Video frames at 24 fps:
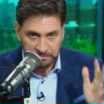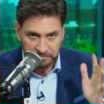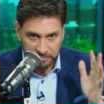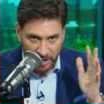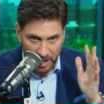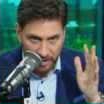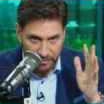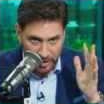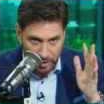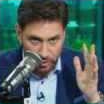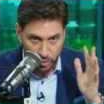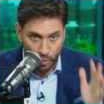
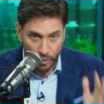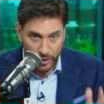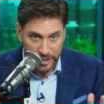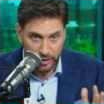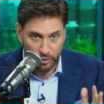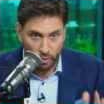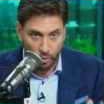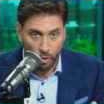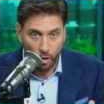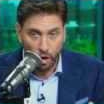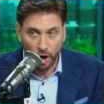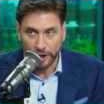And then week
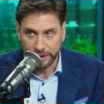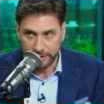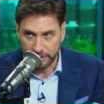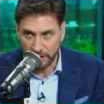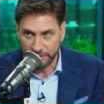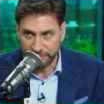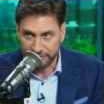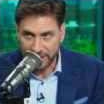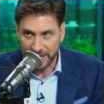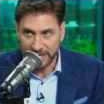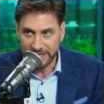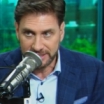one
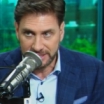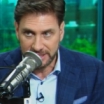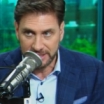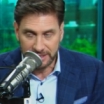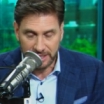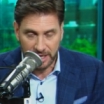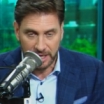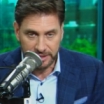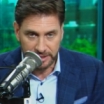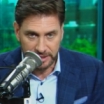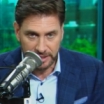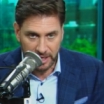of
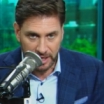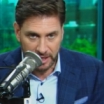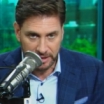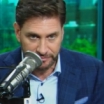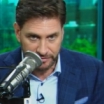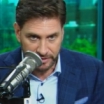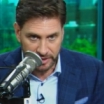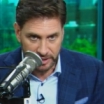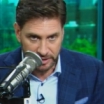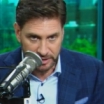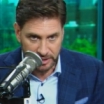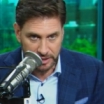1999,
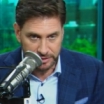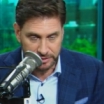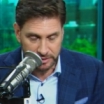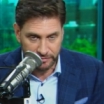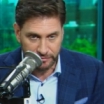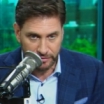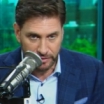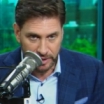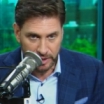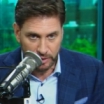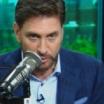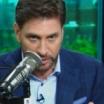Vinny
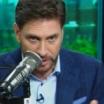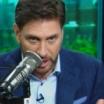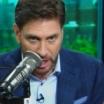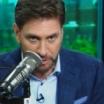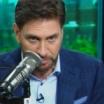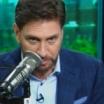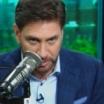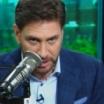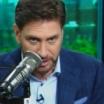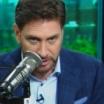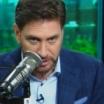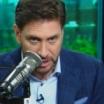Testaverde, without
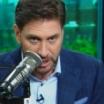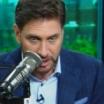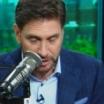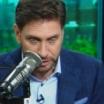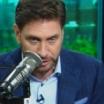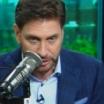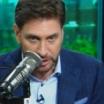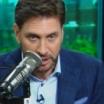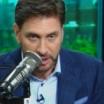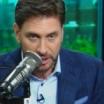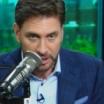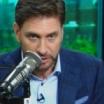being
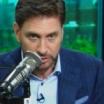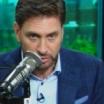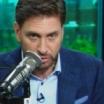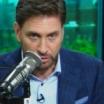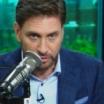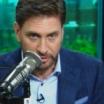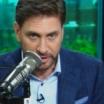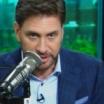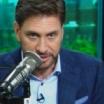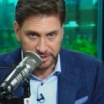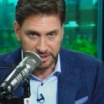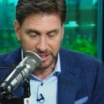touched,
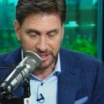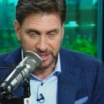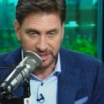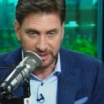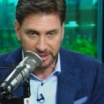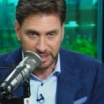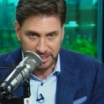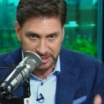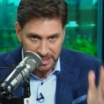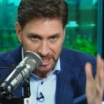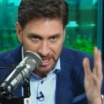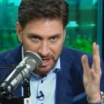tore his
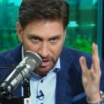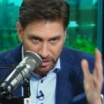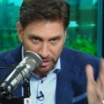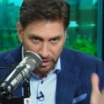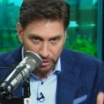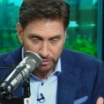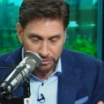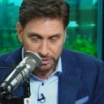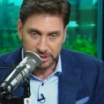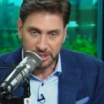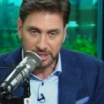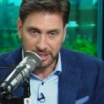Achilles.
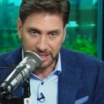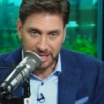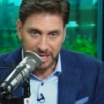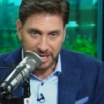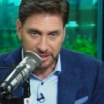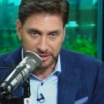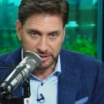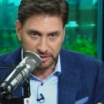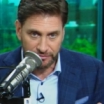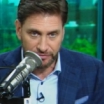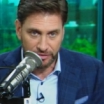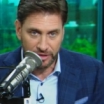Those are the
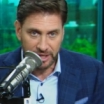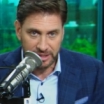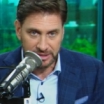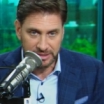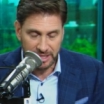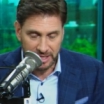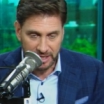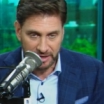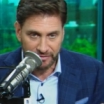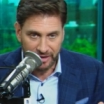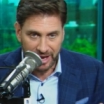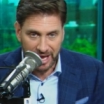kinds of things
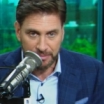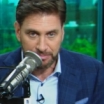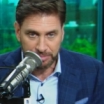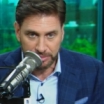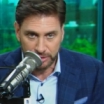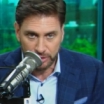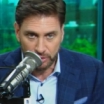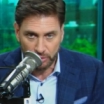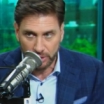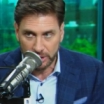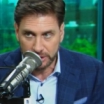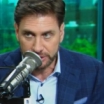that have happened
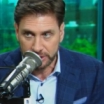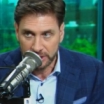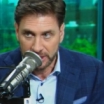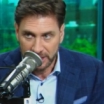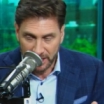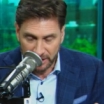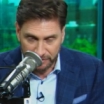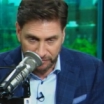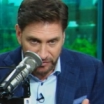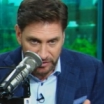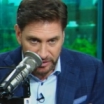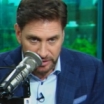to us.
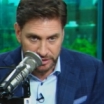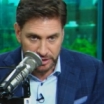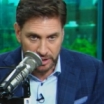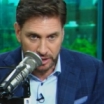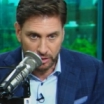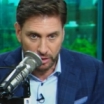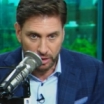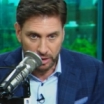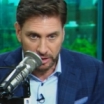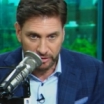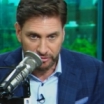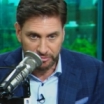It feels like
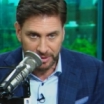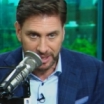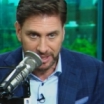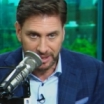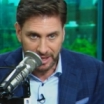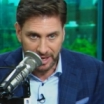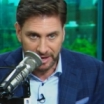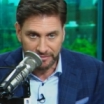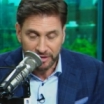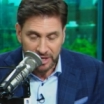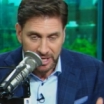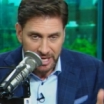all of my
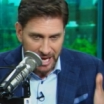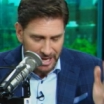life.